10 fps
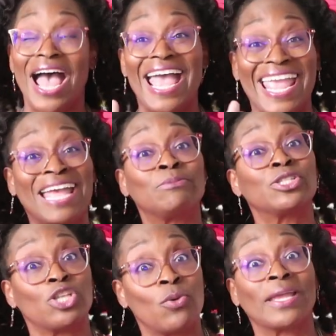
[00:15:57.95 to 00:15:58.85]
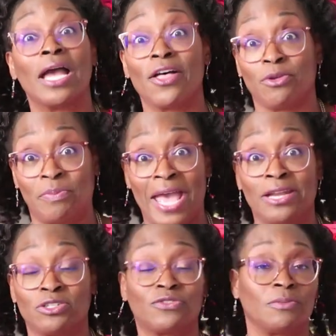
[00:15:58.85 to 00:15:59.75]
I am sewing other
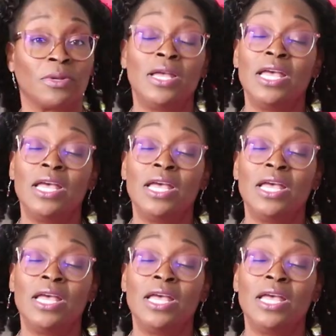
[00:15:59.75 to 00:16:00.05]
patterns from